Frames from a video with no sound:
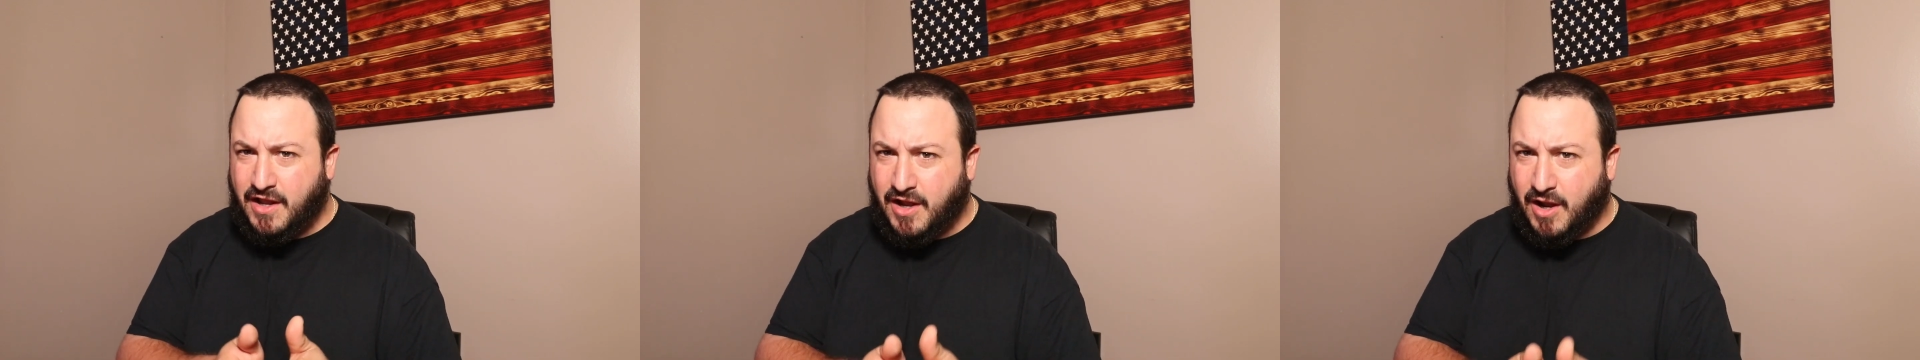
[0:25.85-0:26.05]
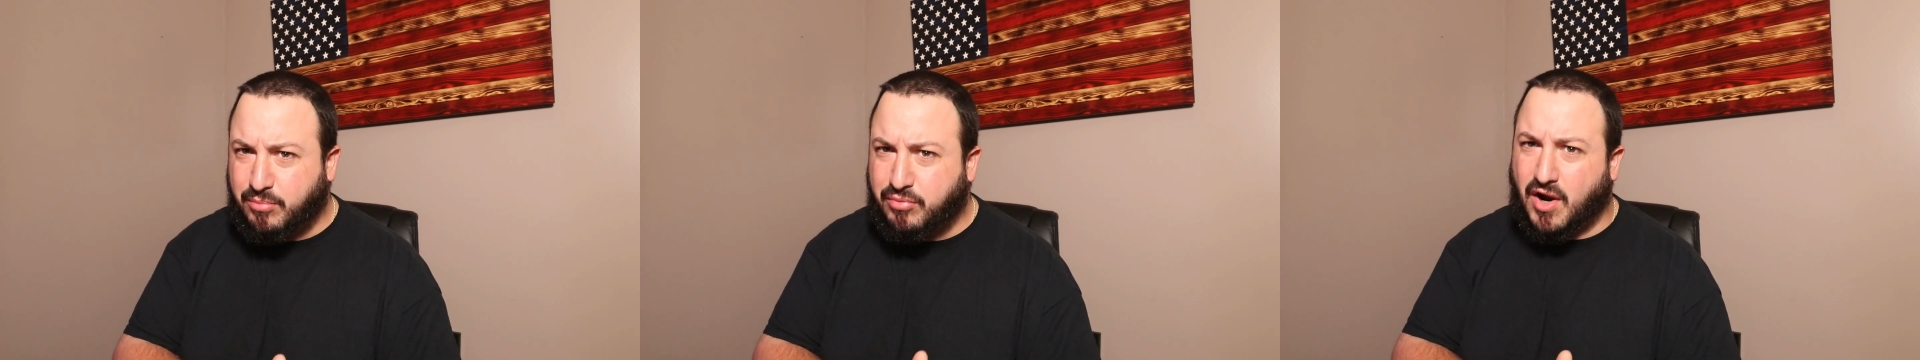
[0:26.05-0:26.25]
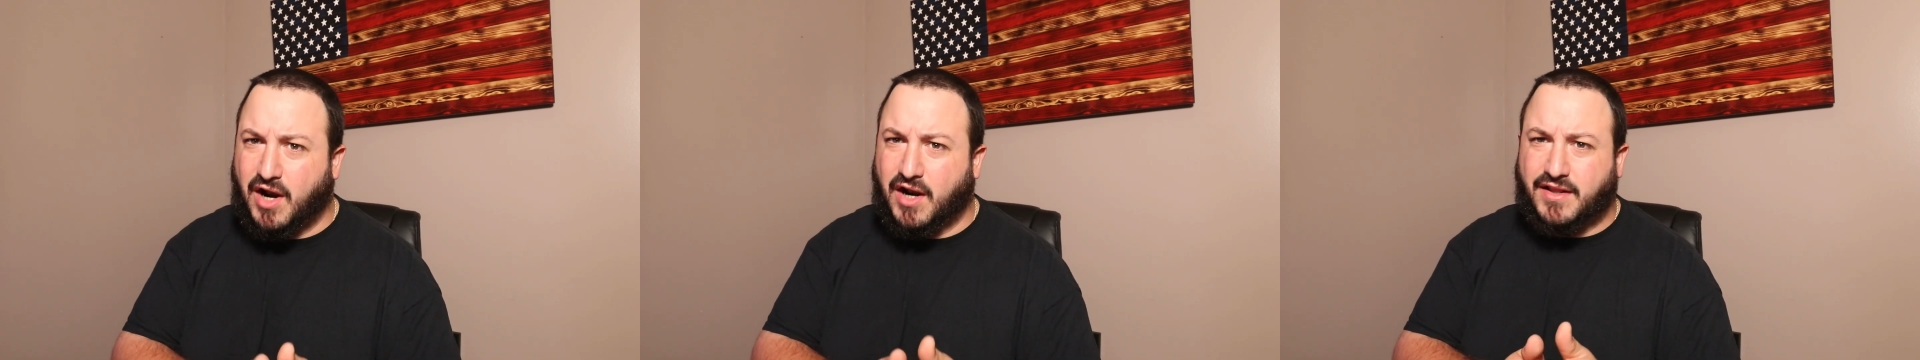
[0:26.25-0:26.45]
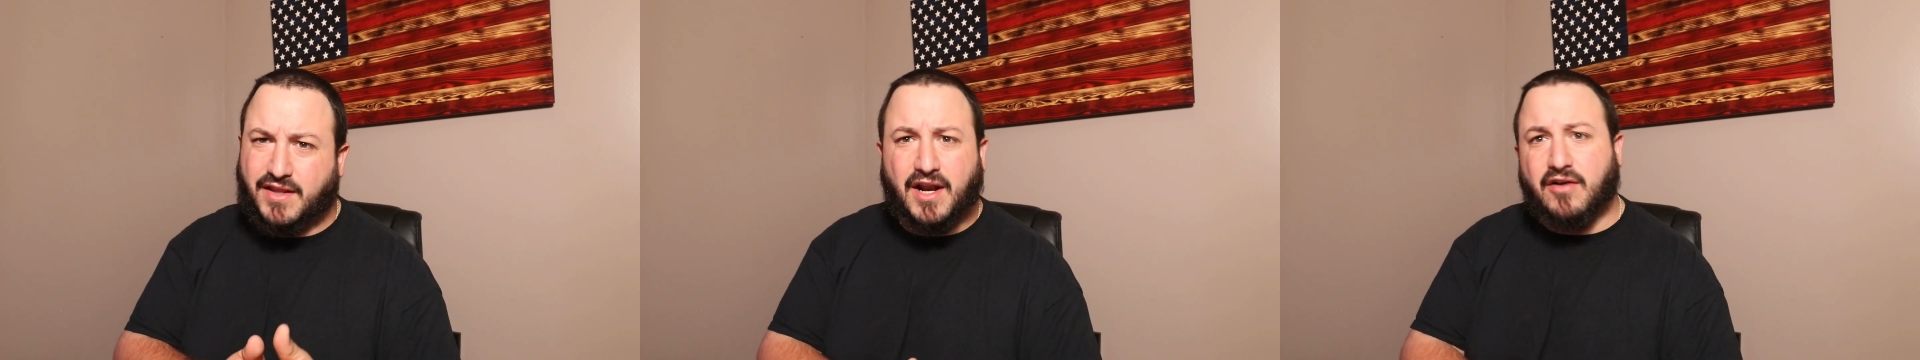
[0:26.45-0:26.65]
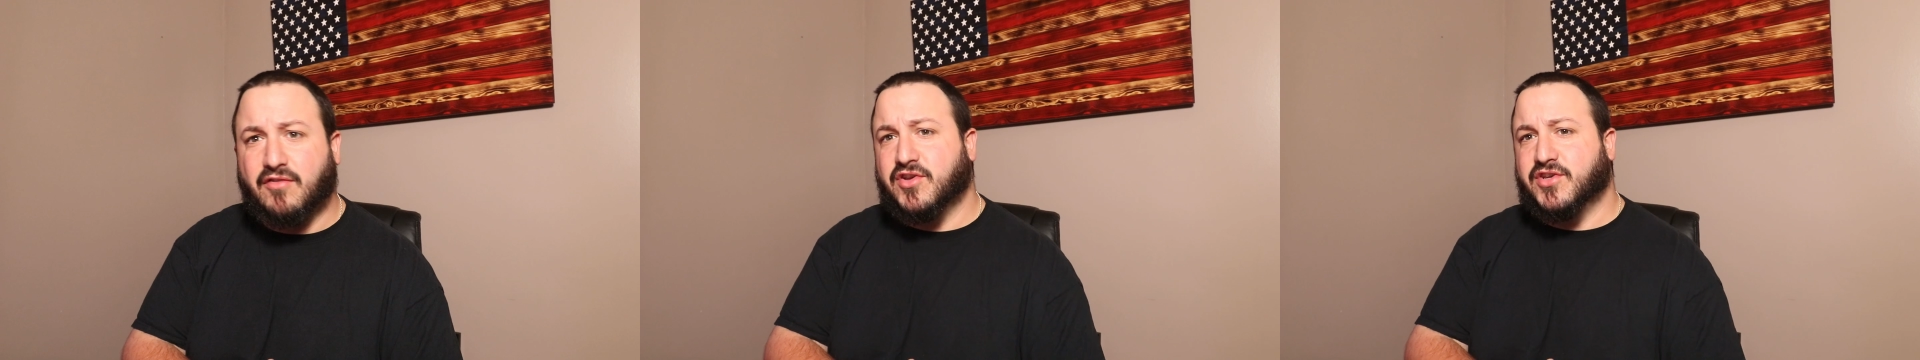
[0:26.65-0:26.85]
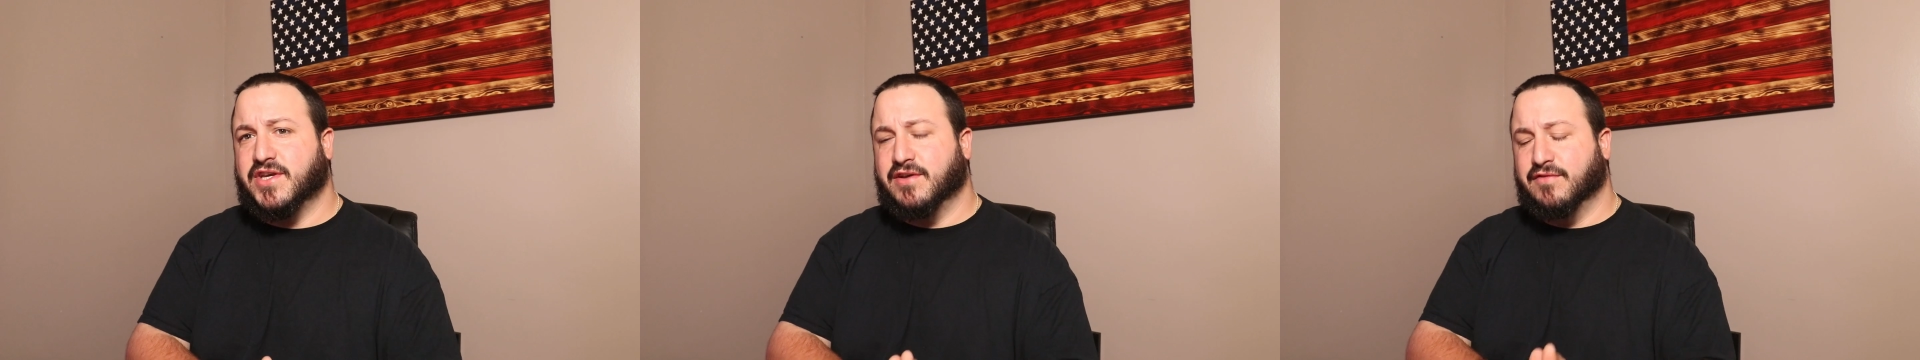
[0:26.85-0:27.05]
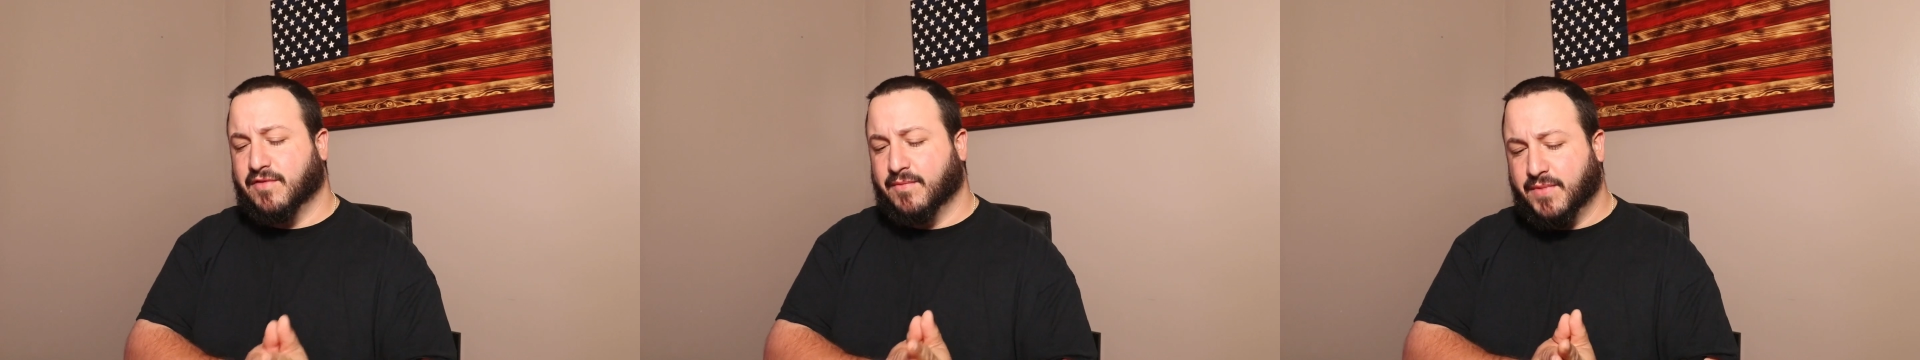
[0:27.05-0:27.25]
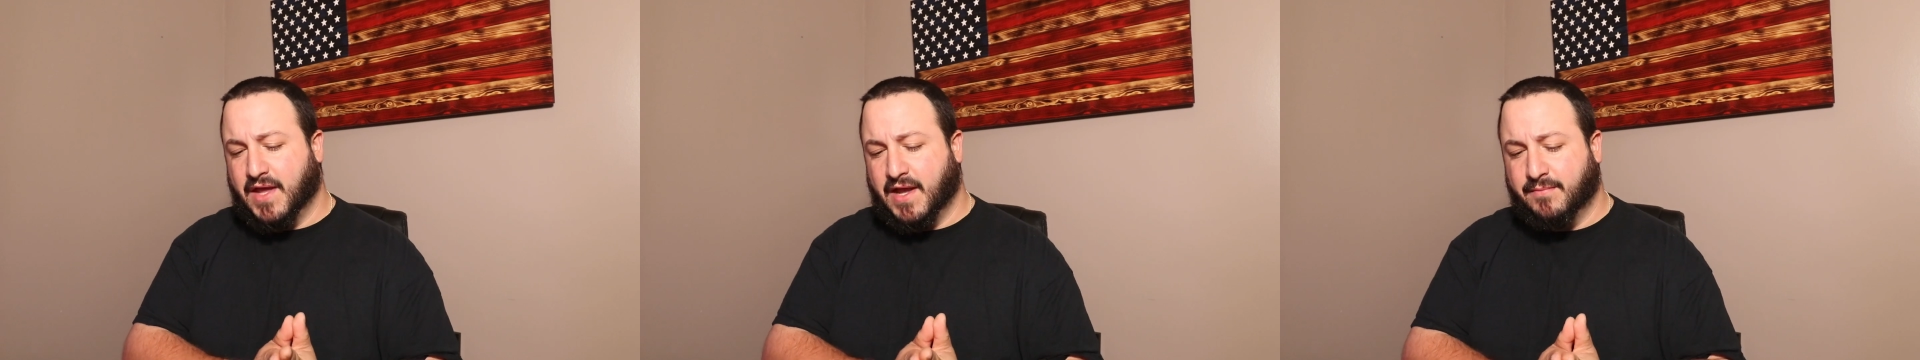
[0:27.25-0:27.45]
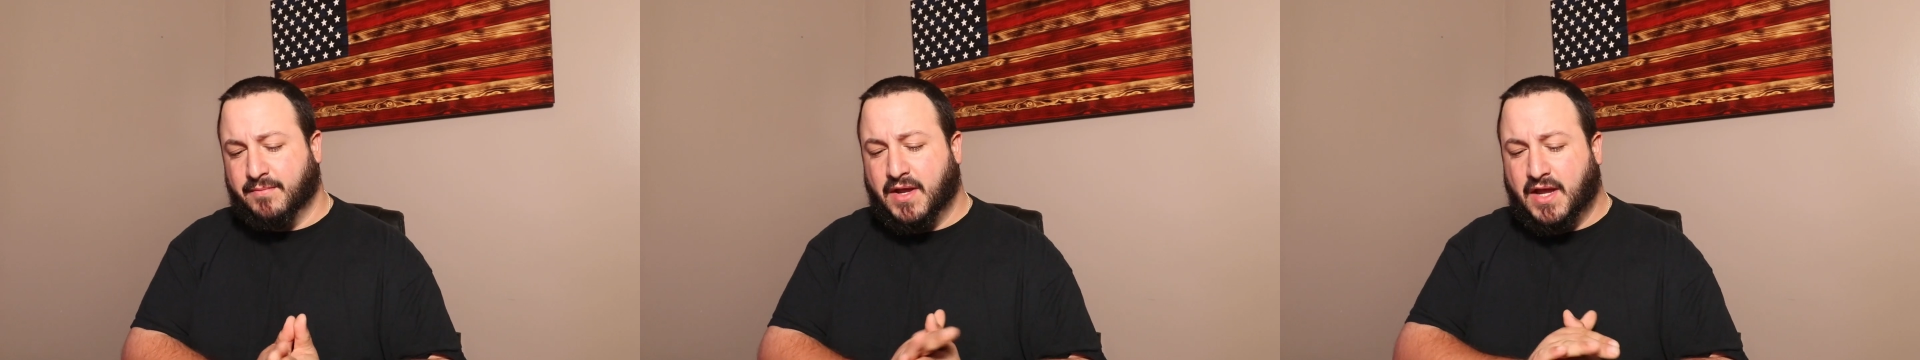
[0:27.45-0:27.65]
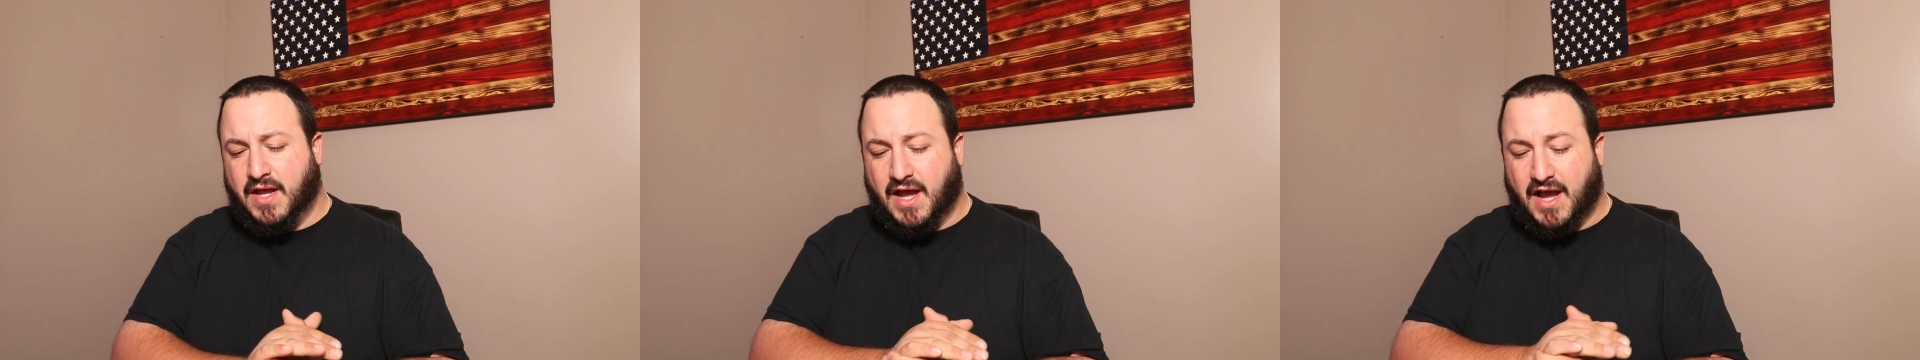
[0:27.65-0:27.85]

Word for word: a product that I received from them.